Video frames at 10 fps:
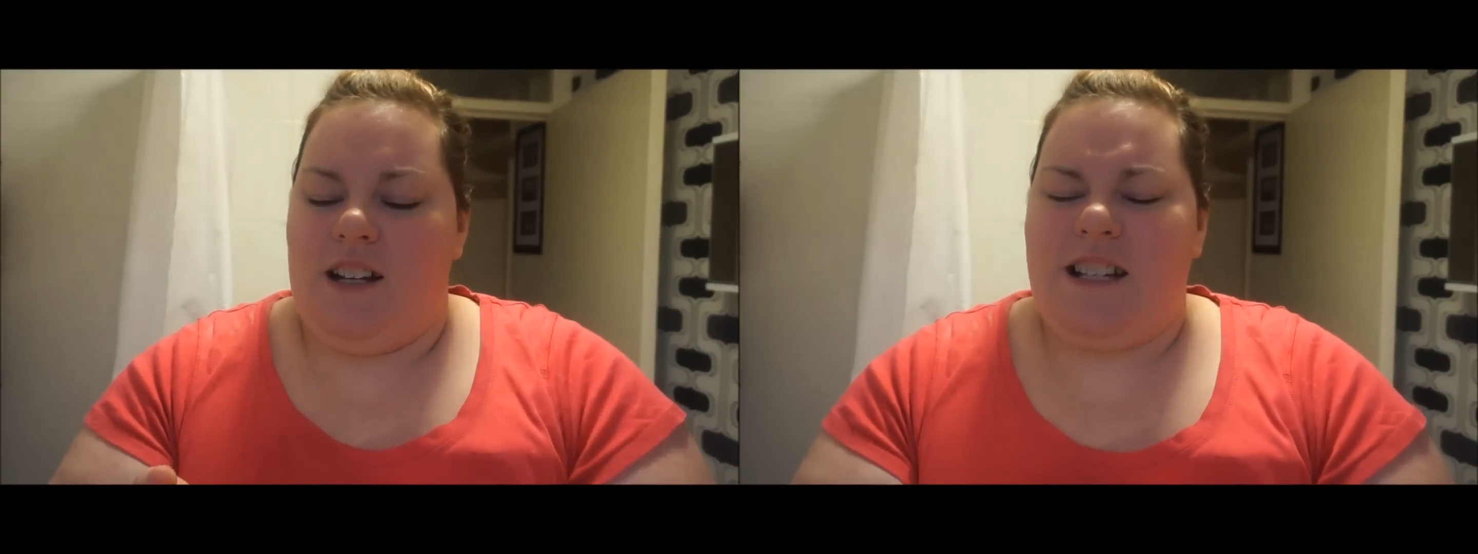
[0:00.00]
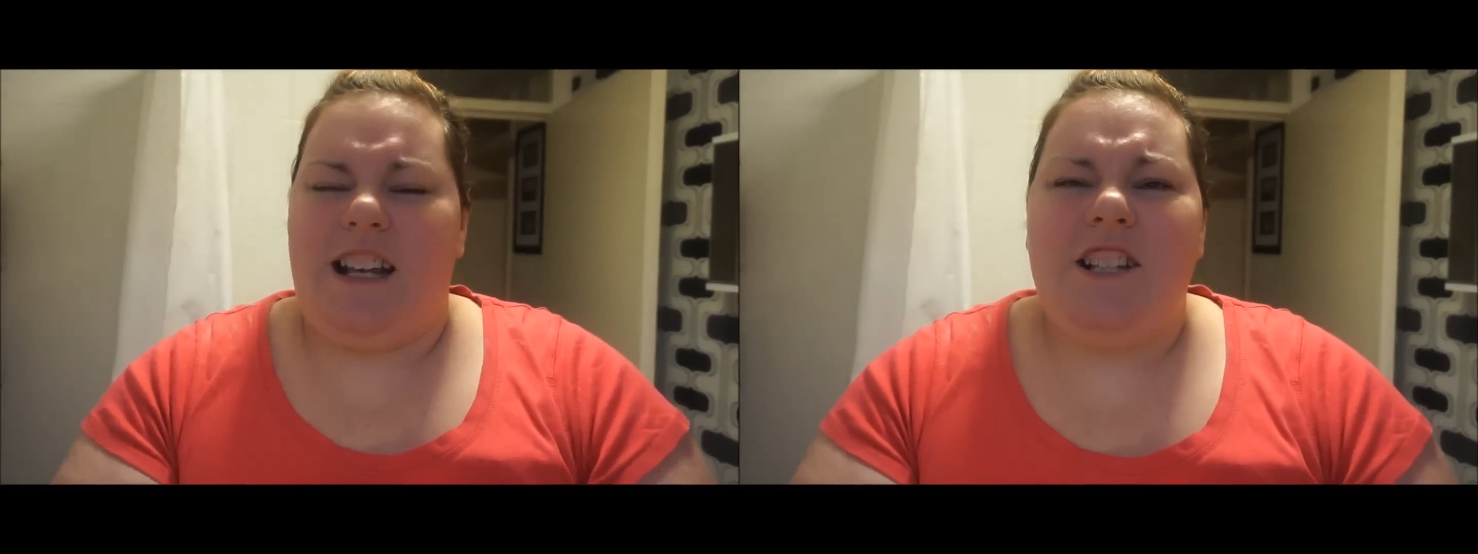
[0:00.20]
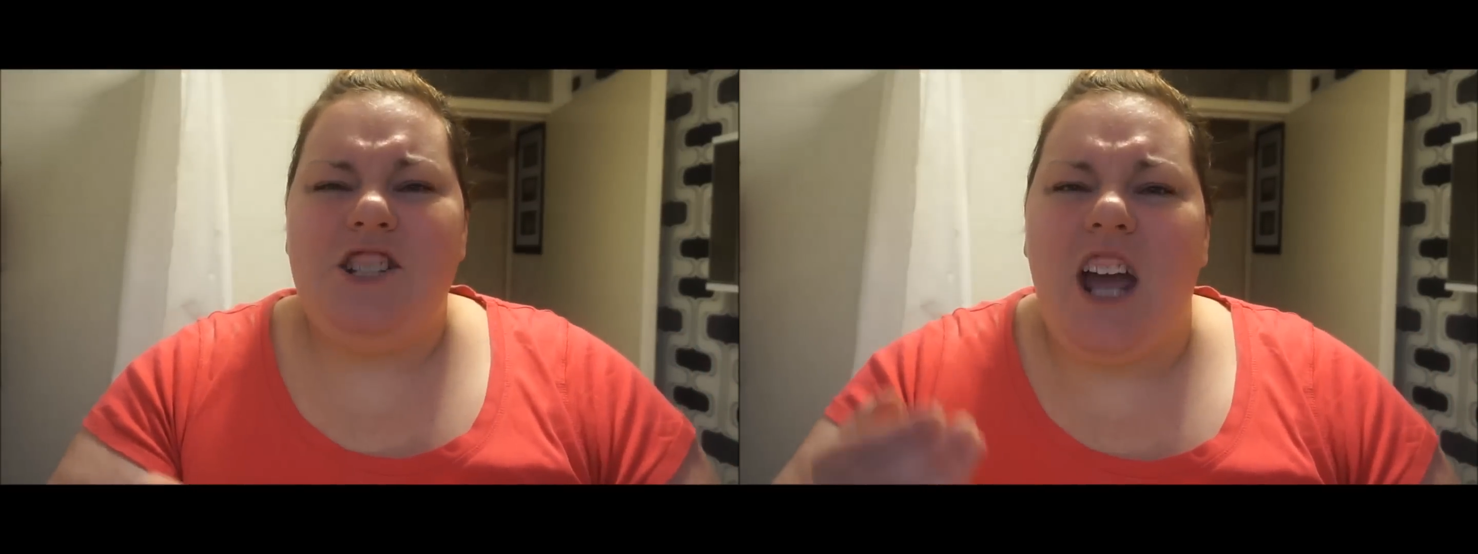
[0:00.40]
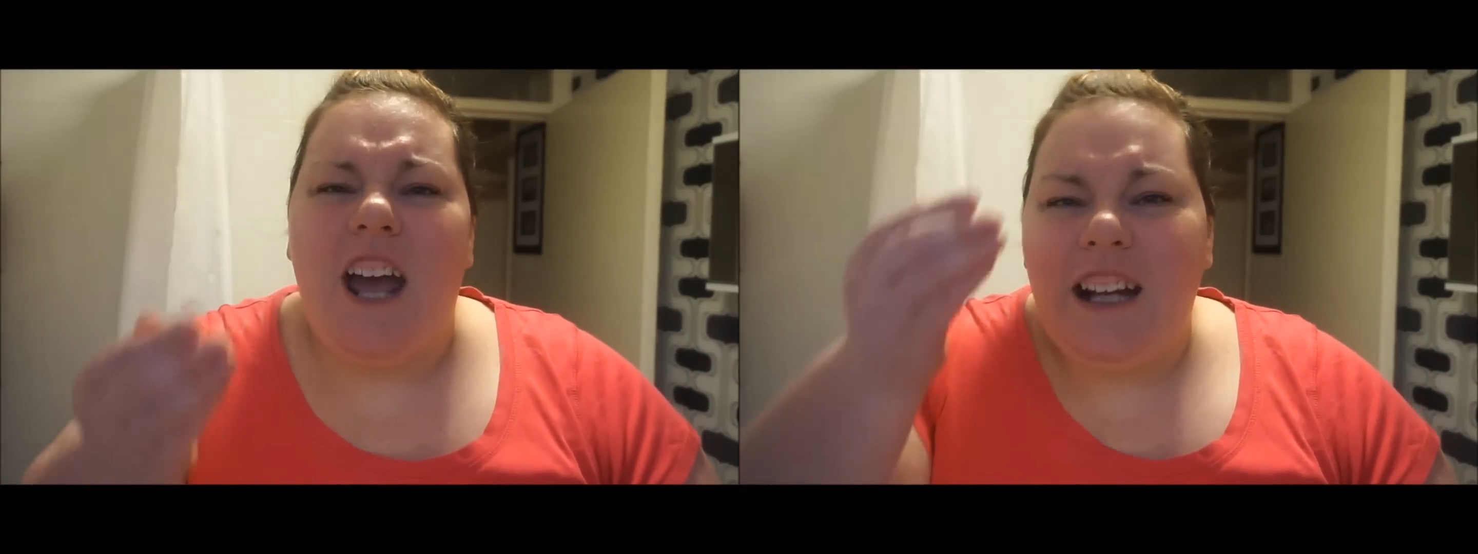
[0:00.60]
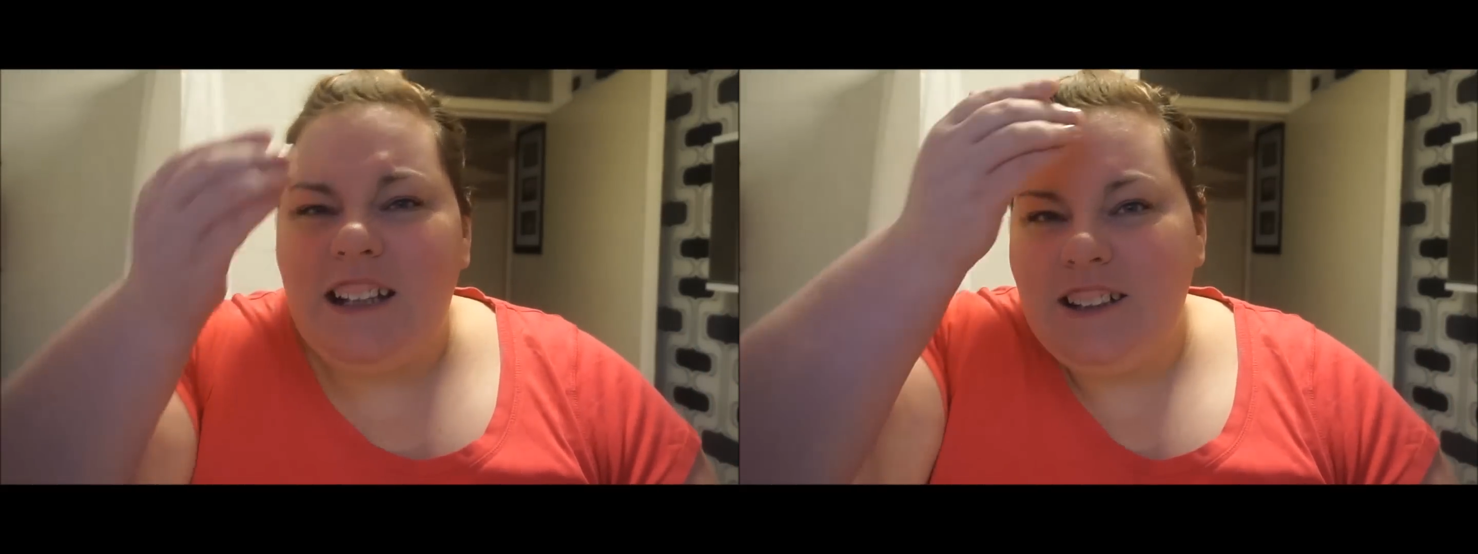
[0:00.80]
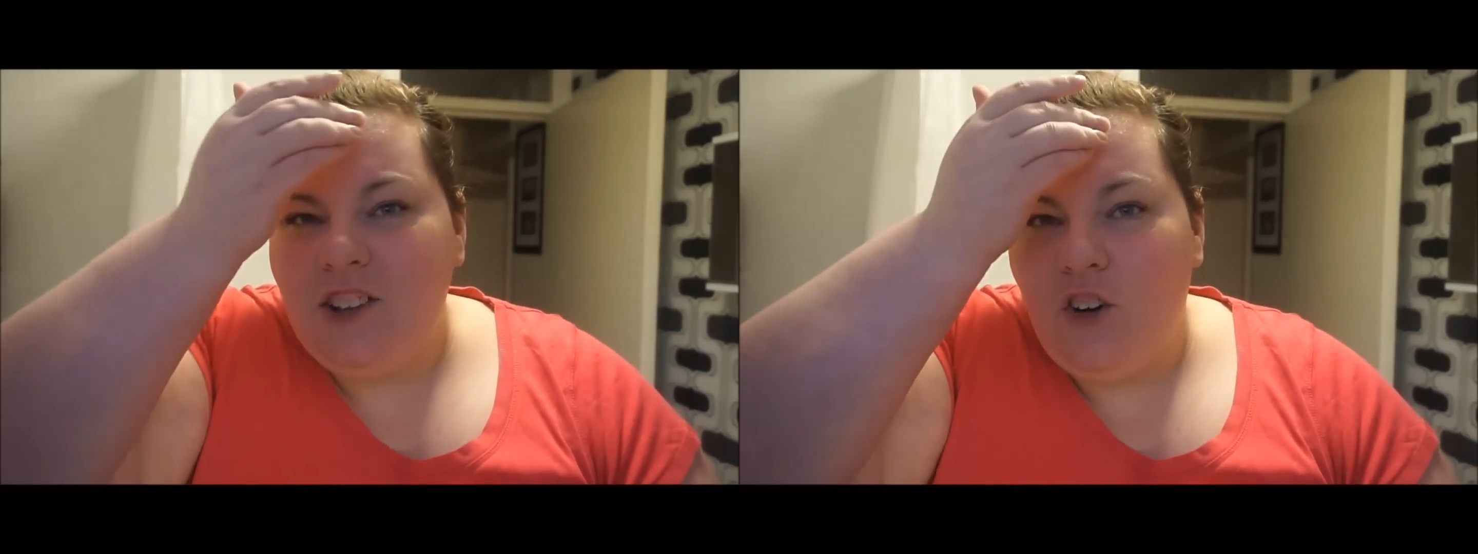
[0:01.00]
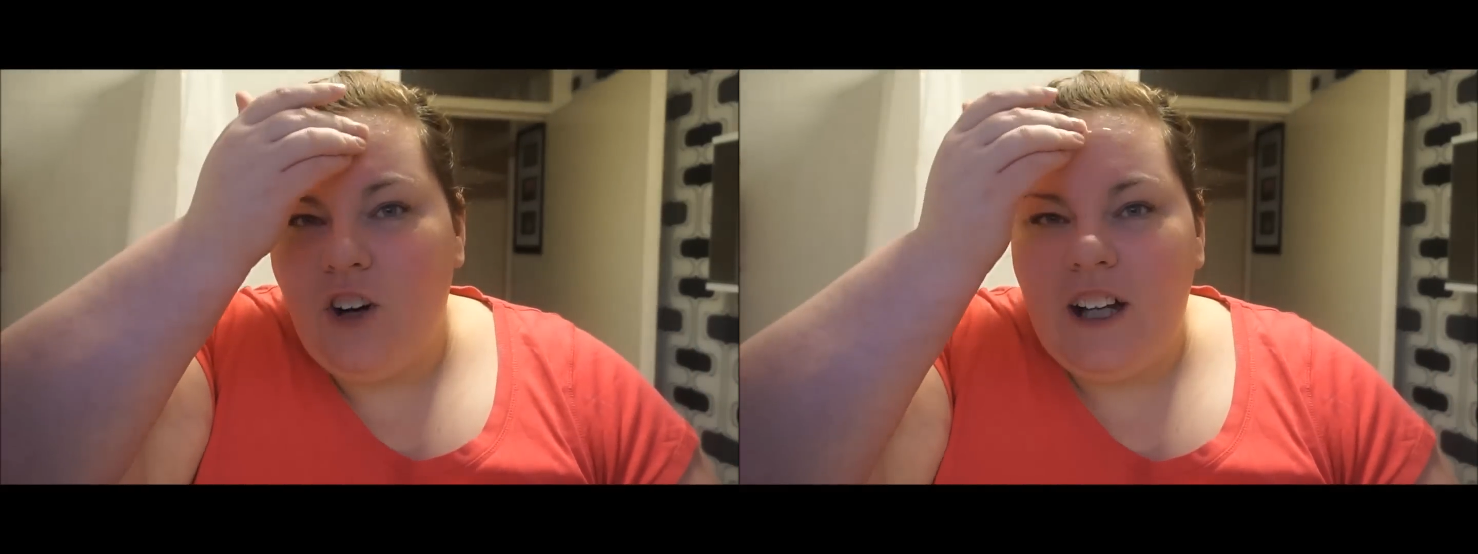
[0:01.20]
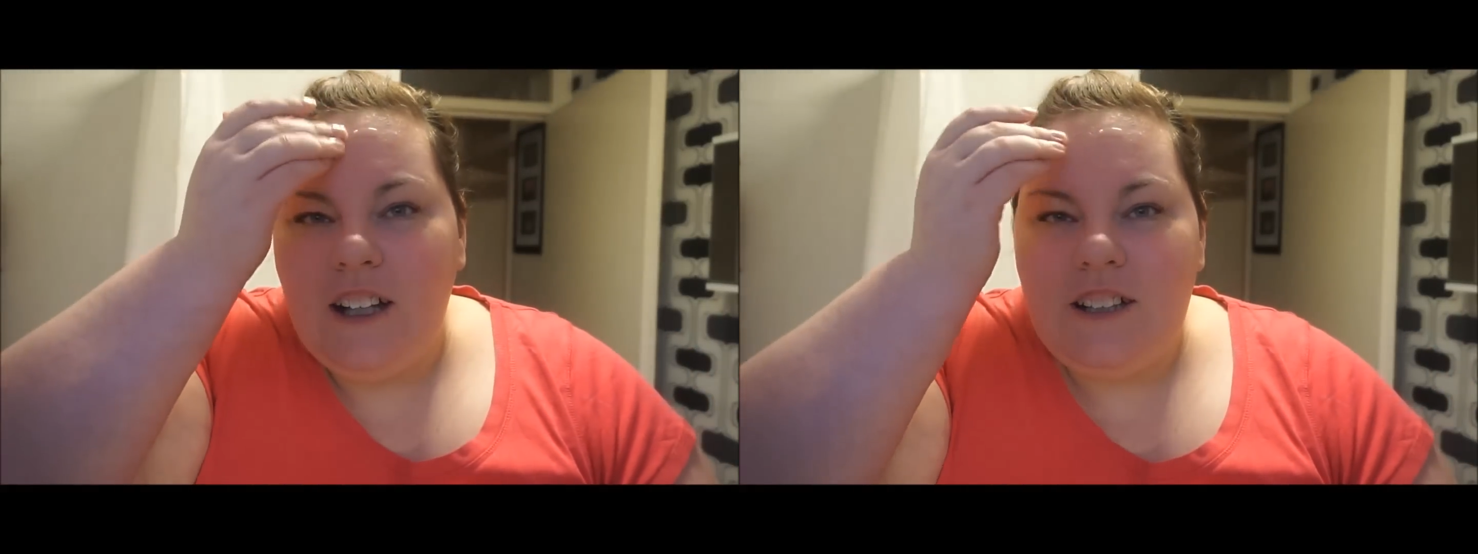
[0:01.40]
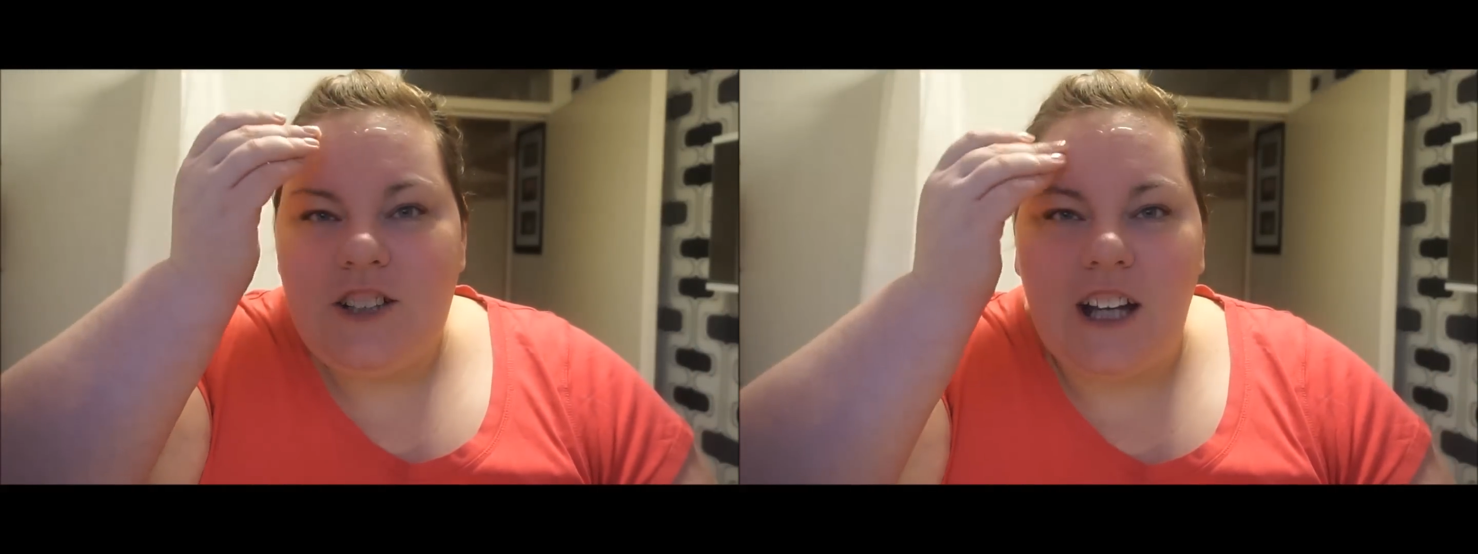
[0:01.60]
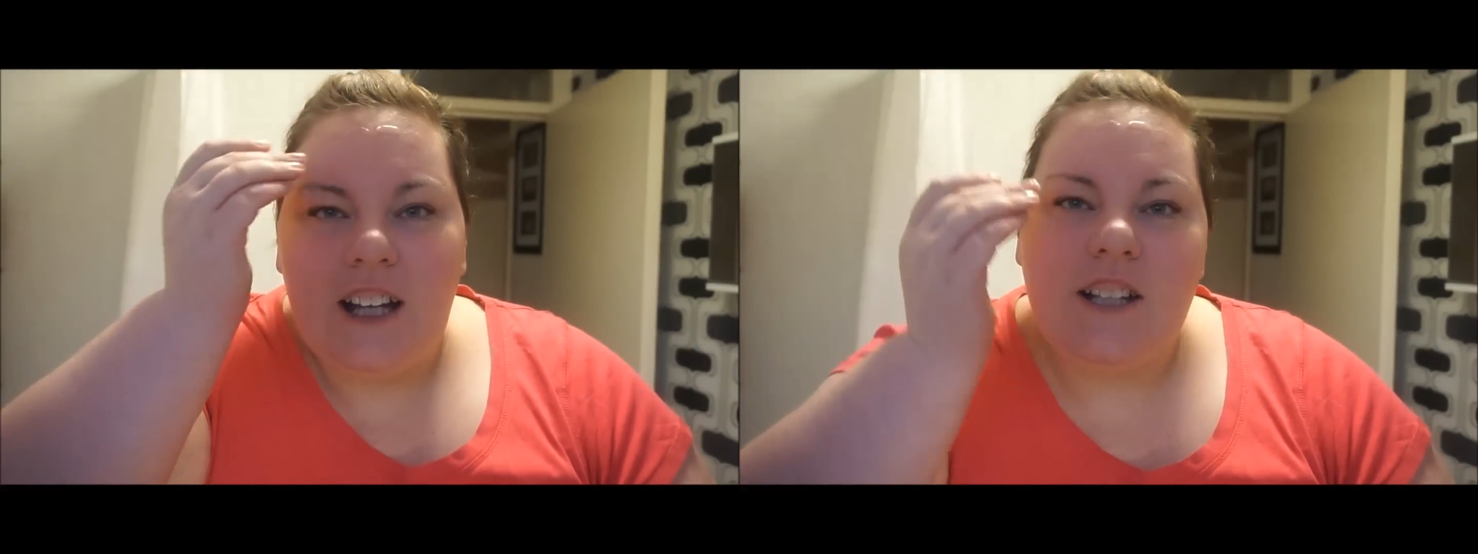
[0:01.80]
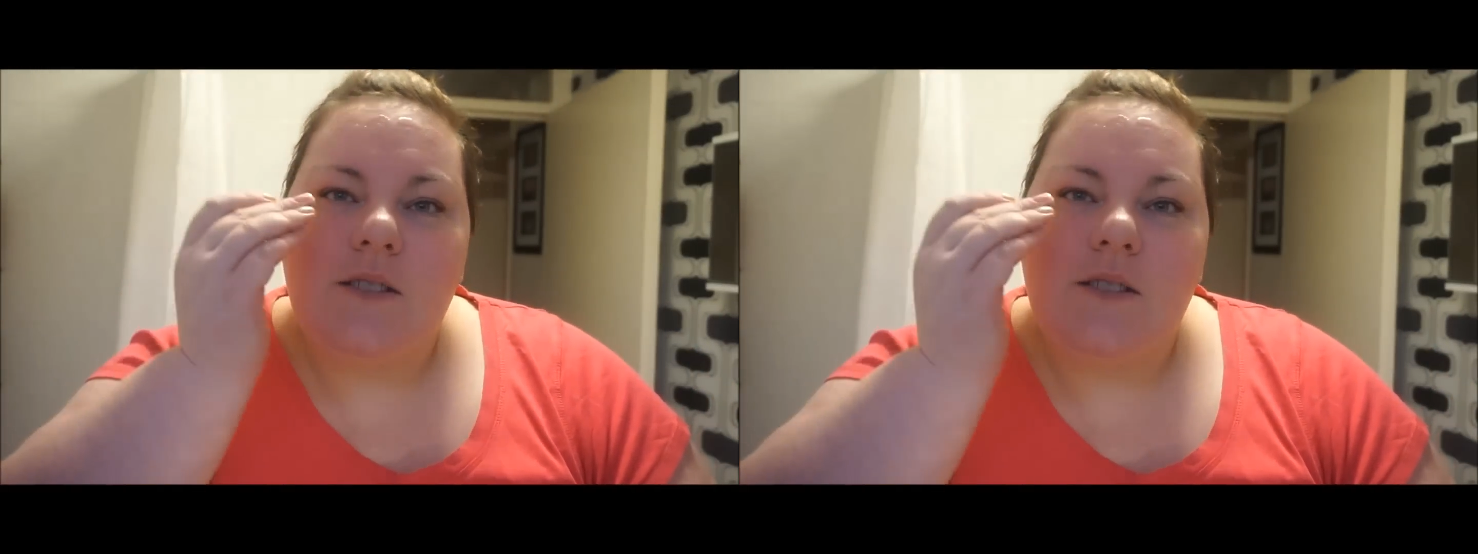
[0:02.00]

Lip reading: like a gel, oil, jelly.